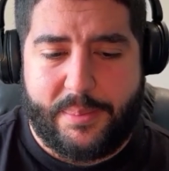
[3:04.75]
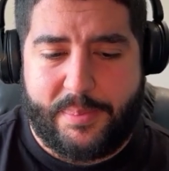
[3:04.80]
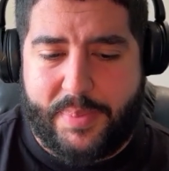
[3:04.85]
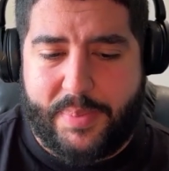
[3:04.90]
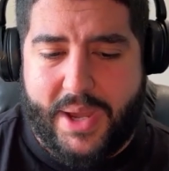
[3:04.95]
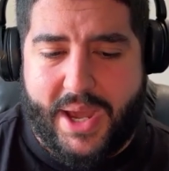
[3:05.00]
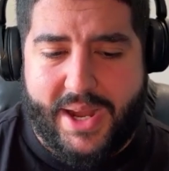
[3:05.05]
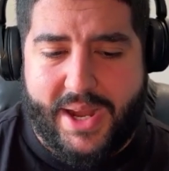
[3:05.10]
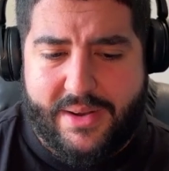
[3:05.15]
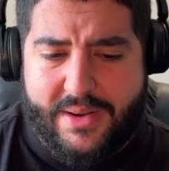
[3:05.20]

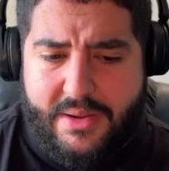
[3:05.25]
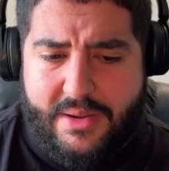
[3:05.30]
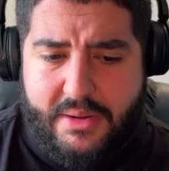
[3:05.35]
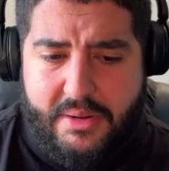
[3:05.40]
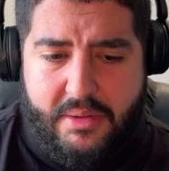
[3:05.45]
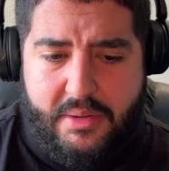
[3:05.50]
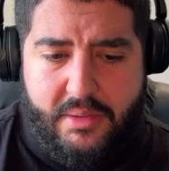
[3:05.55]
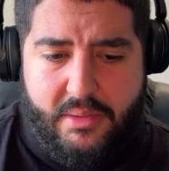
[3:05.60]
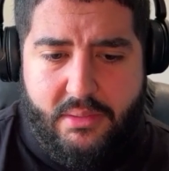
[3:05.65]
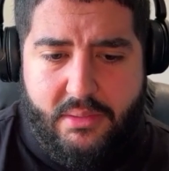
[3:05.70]
But
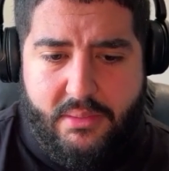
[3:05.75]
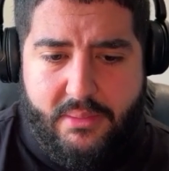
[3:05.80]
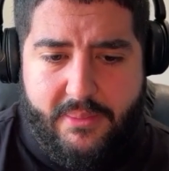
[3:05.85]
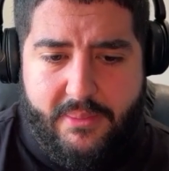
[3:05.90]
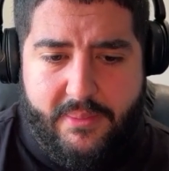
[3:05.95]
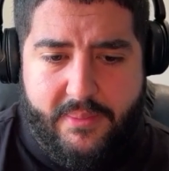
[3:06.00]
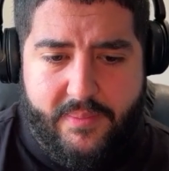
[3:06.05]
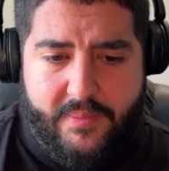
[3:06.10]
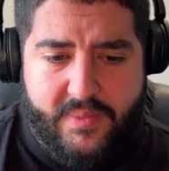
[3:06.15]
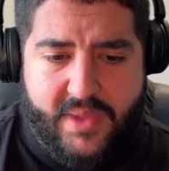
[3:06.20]

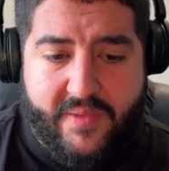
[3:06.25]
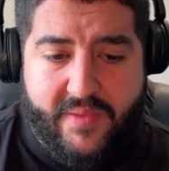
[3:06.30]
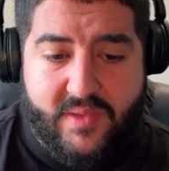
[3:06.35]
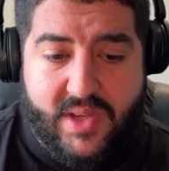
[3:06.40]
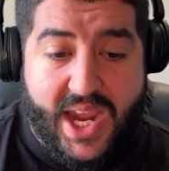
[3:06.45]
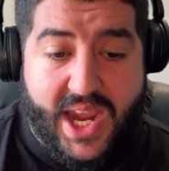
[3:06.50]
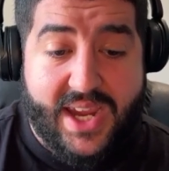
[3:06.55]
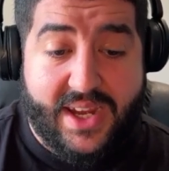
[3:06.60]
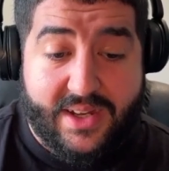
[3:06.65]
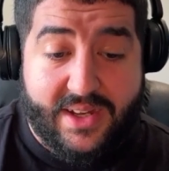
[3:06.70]
they've
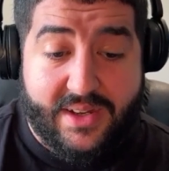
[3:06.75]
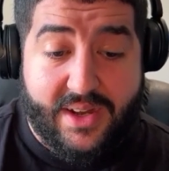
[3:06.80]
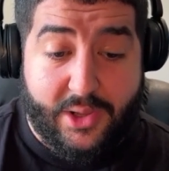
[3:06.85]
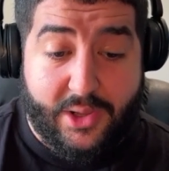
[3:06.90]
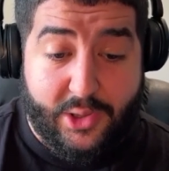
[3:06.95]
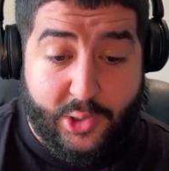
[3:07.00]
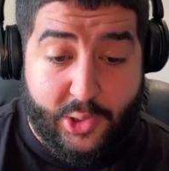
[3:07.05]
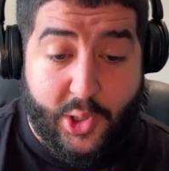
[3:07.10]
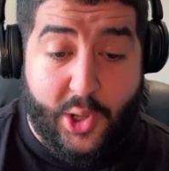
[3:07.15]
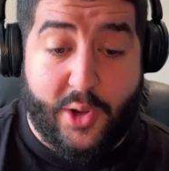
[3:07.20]
taken a
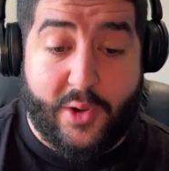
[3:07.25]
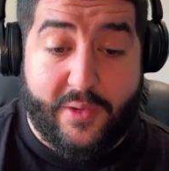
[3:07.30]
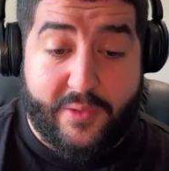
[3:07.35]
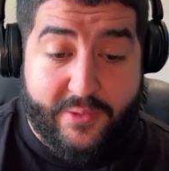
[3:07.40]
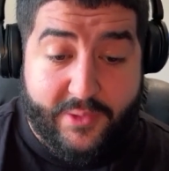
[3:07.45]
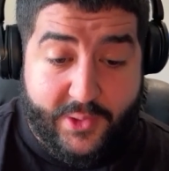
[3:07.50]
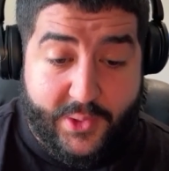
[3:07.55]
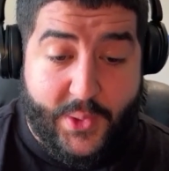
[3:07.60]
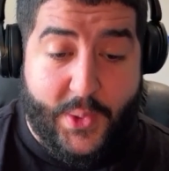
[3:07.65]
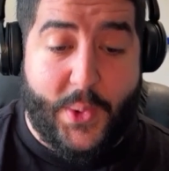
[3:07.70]
lot
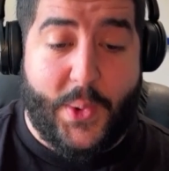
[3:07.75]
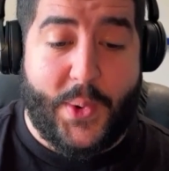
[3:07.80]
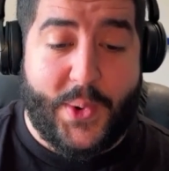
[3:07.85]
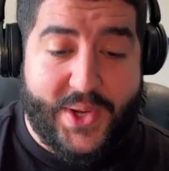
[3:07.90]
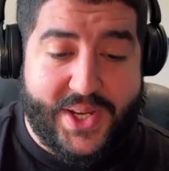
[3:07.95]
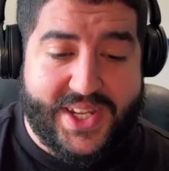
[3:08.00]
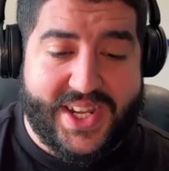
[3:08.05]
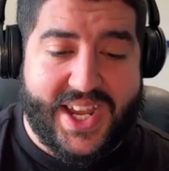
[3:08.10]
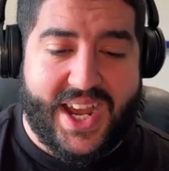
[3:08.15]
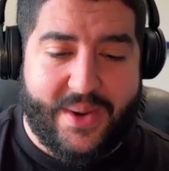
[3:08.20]
of good
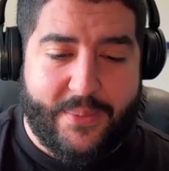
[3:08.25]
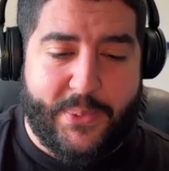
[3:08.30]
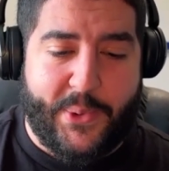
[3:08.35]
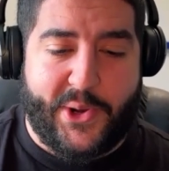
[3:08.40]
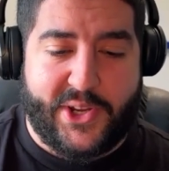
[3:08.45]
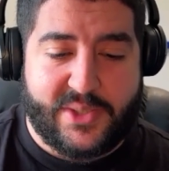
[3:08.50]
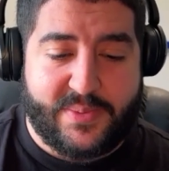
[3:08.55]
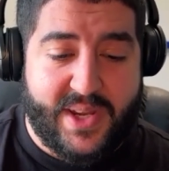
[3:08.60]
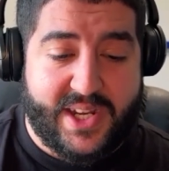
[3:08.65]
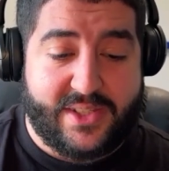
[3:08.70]
young
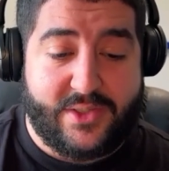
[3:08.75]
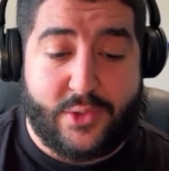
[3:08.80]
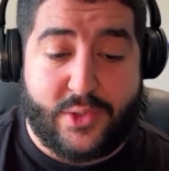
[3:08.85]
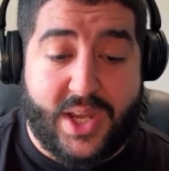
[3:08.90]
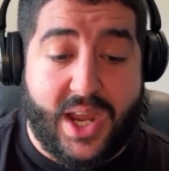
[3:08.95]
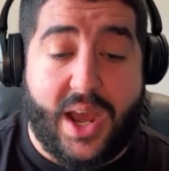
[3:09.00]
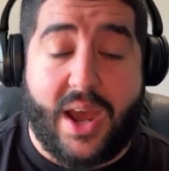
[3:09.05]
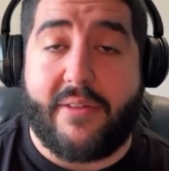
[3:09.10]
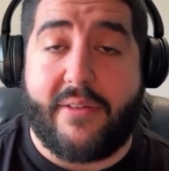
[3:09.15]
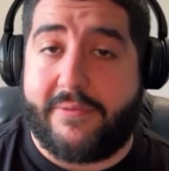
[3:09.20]
prospects. You
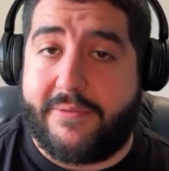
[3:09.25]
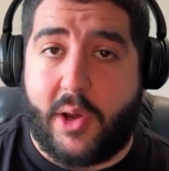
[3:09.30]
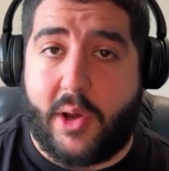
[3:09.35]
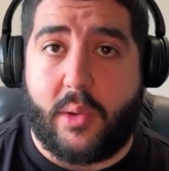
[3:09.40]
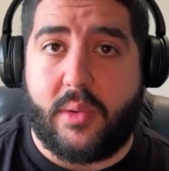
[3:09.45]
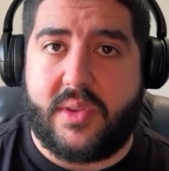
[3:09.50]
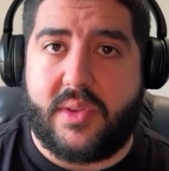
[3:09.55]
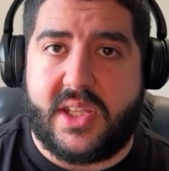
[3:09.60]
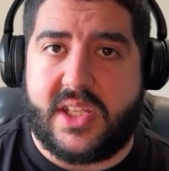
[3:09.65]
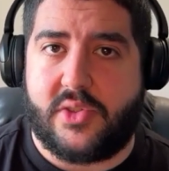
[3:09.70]
can't
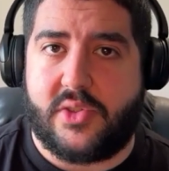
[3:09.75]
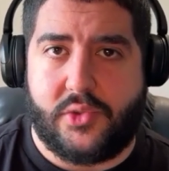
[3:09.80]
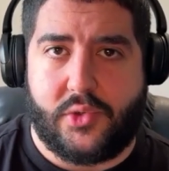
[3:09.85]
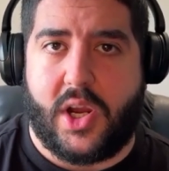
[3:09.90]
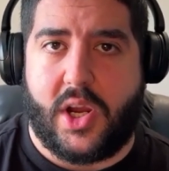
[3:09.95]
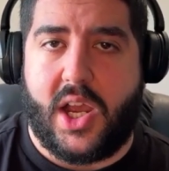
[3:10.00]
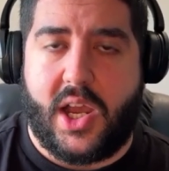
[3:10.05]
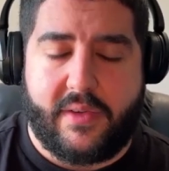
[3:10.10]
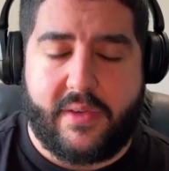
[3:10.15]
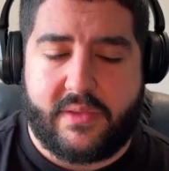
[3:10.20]
fault this
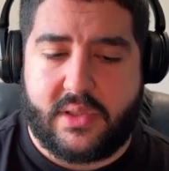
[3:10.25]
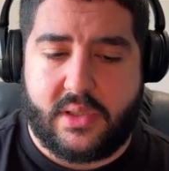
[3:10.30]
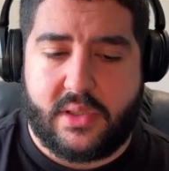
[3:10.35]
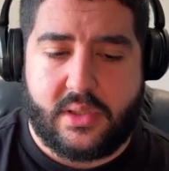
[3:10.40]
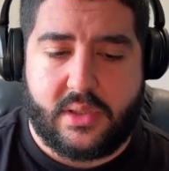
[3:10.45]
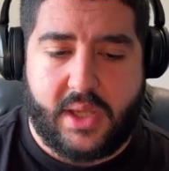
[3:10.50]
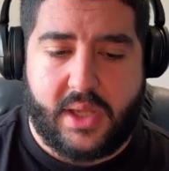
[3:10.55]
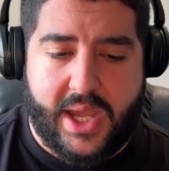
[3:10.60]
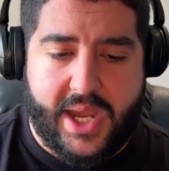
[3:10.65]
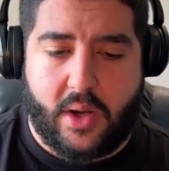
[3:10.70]
draft
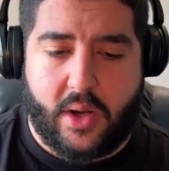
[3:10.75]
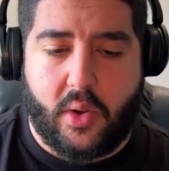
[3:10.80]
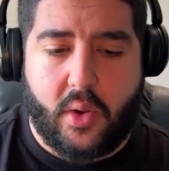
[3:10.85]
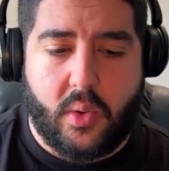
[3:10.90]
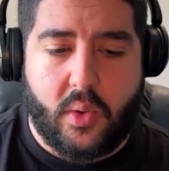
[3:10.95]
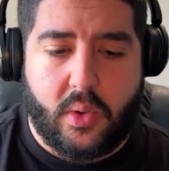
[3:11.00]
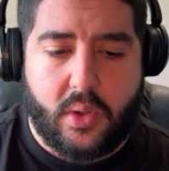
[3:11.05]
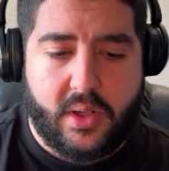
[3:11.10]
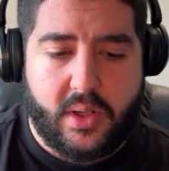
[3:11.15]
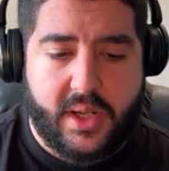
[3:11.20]
at
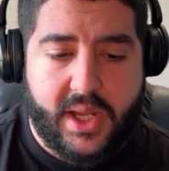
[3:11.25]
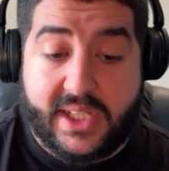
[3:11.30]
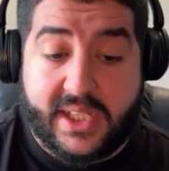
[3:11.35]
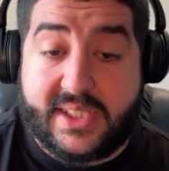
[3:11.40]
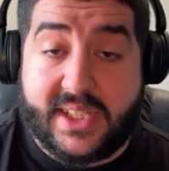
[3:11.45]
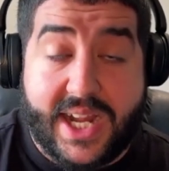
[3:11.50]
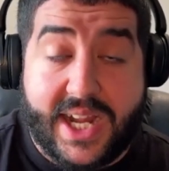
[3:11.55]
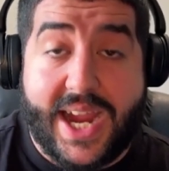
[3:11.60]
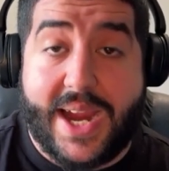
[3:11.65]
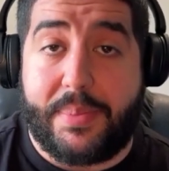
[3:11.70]
all. It's
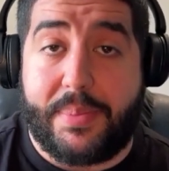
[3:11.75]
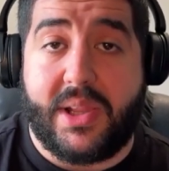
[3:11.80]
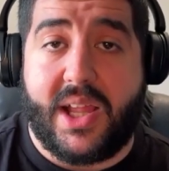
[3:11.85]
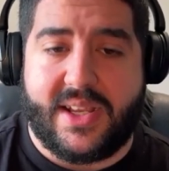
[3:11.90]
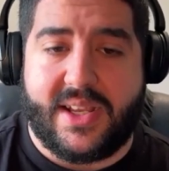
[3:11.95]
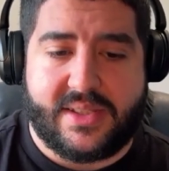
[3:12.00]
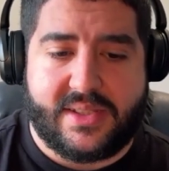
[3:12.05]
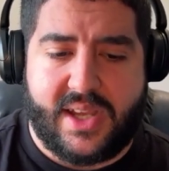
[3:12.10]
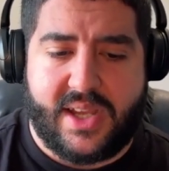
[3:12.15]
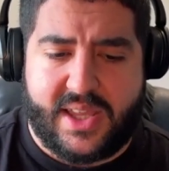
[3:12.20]
an A
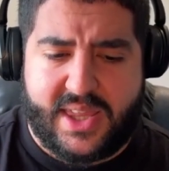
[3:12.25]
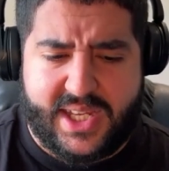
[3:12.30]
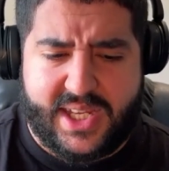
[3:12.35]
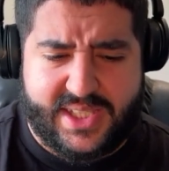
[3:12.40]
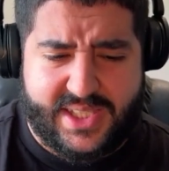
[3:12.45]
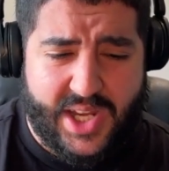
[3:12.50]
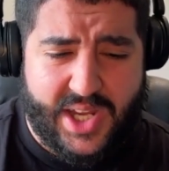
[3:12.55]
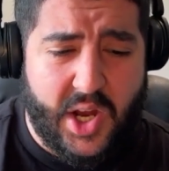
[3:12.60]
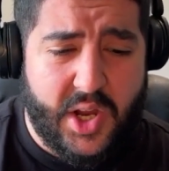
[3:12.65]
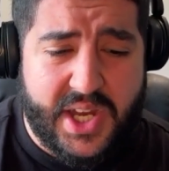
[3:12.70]
plus. I think
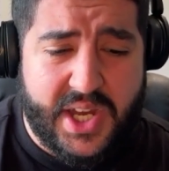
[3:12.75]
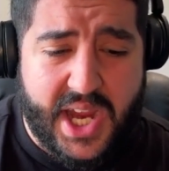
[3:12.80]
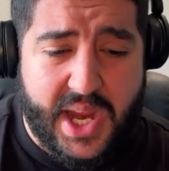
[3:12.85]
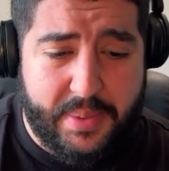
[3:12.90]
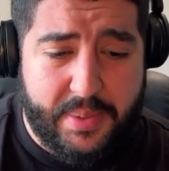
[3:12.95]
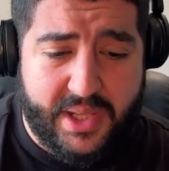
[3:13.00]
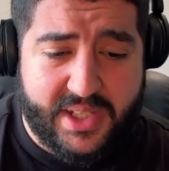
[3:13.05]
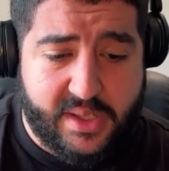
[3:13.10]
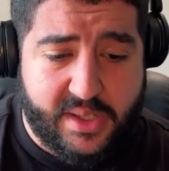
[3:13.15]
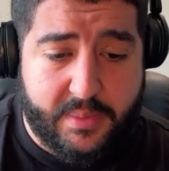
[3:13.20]
it's the only A
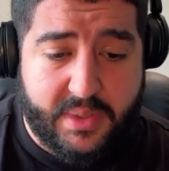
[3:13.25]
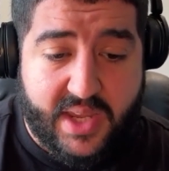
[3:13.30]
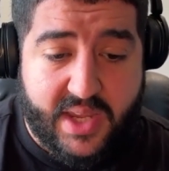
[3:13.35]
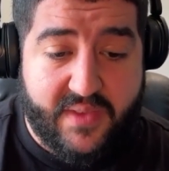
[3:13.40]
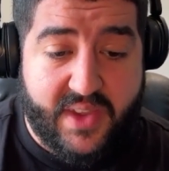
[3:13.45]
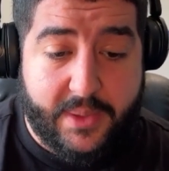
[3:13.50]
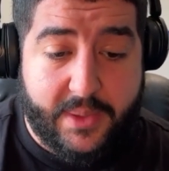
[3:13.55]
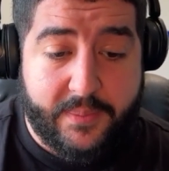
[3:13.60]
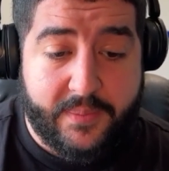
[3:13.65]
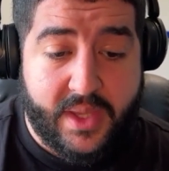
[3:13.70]
plus I'm
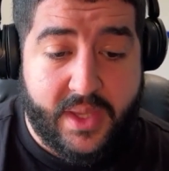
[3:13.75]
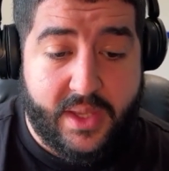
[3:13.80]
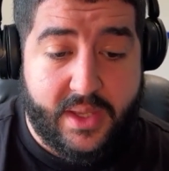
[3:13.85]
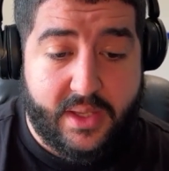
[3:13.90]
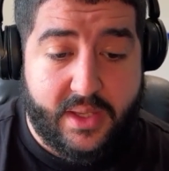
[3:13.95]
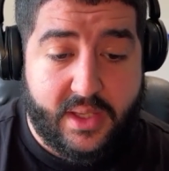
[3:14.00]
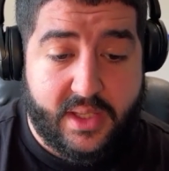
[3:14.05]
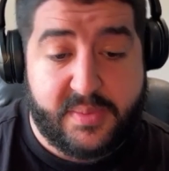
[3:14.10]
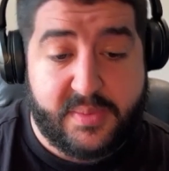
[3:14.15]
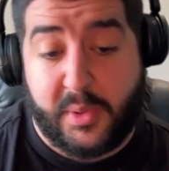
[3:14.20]
giving.
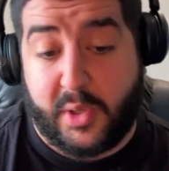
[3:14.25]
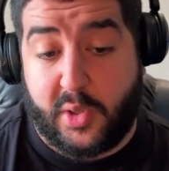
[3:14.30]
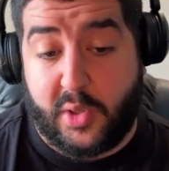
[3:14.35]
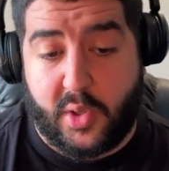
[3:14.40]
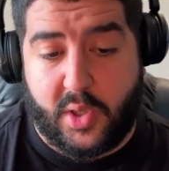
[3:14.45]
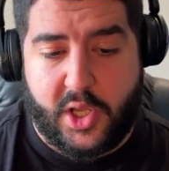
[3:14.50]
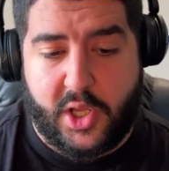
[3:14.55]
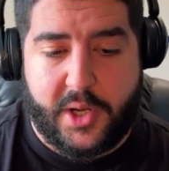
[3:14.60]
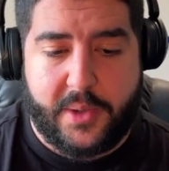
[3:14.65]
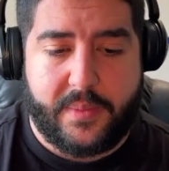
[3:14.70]
Spoiler
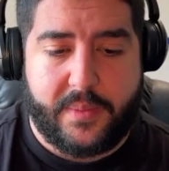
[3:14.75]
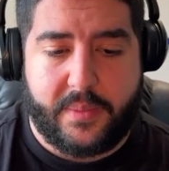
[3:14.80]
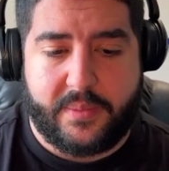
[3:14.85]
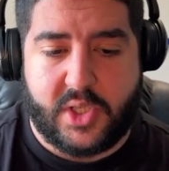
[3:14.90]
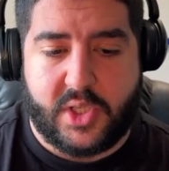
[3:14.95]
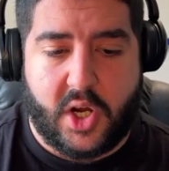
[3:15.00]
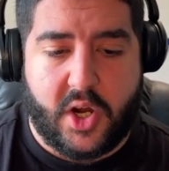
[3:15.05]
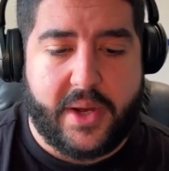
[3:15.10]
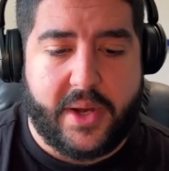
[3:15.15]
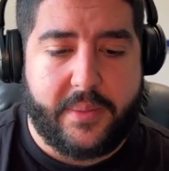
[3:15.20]
alert. I'm
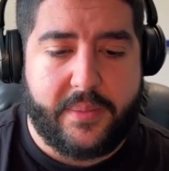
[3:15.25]
sorry,